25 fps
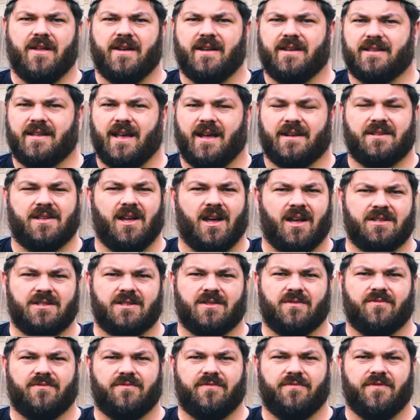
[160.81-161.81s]
It's got tons
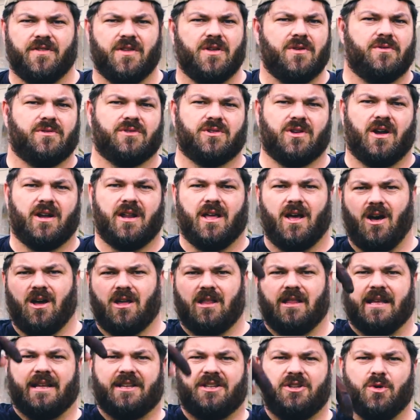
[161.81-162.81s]
of views on it. I'll
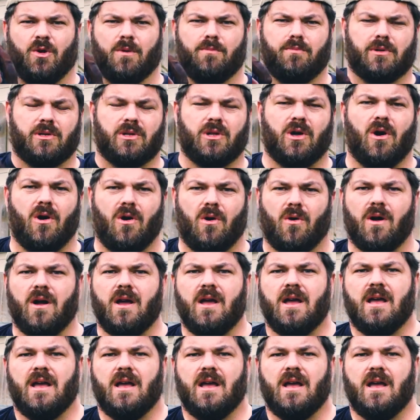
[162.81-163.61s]
link to it below.